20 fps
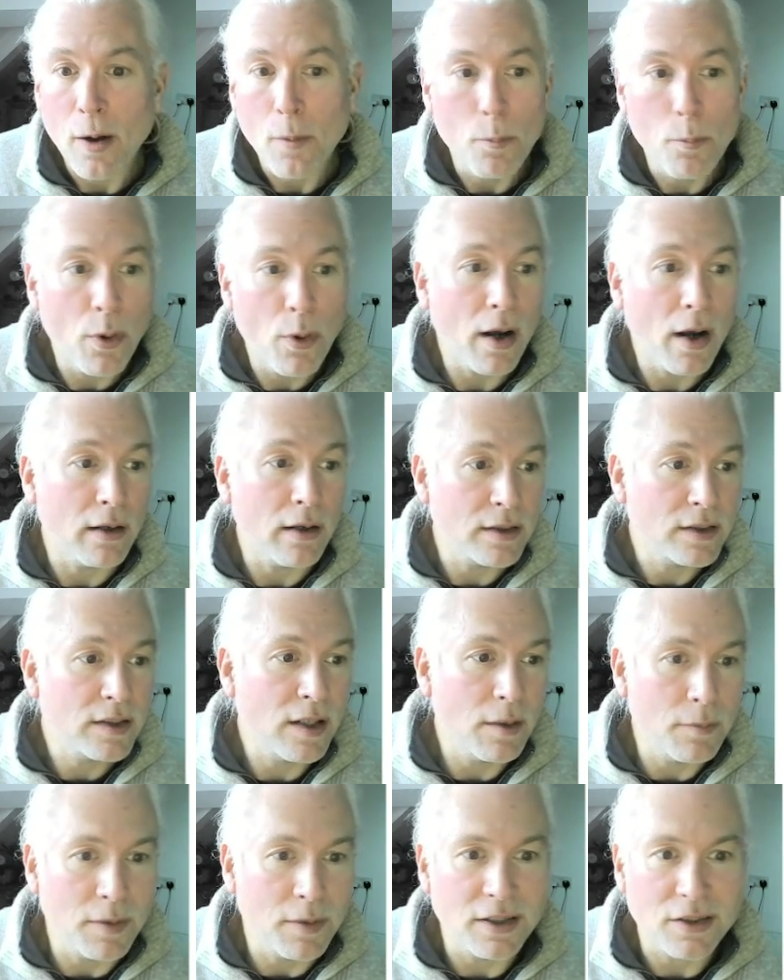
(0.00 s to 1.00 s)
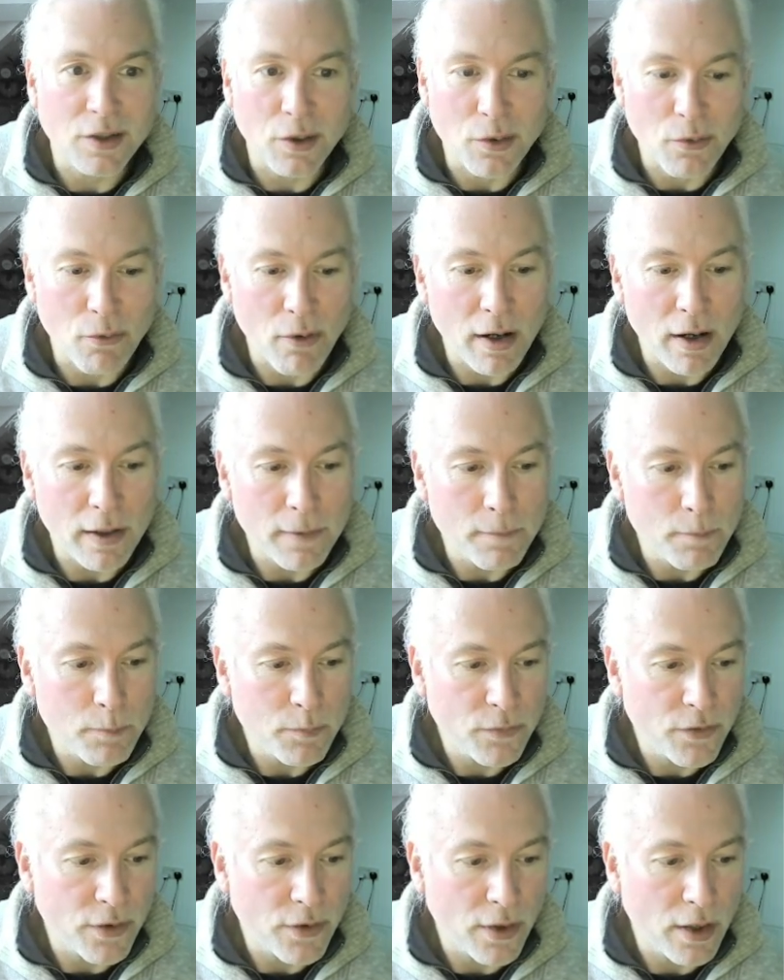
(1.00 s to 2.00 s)
But something's gone awry.
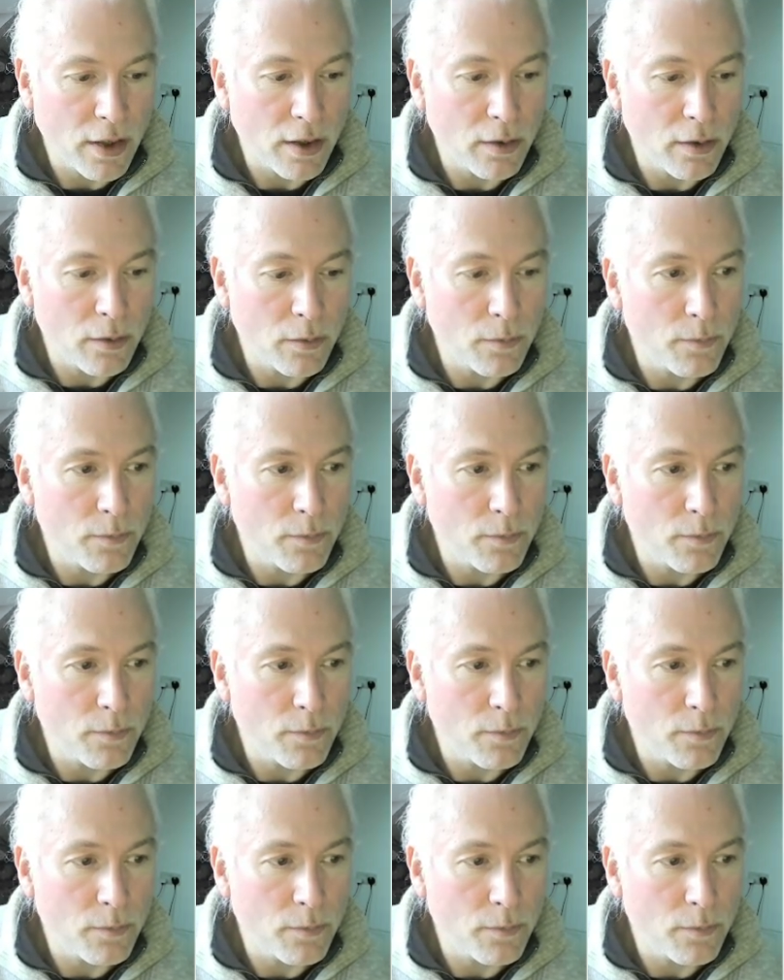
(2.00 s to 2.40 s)
So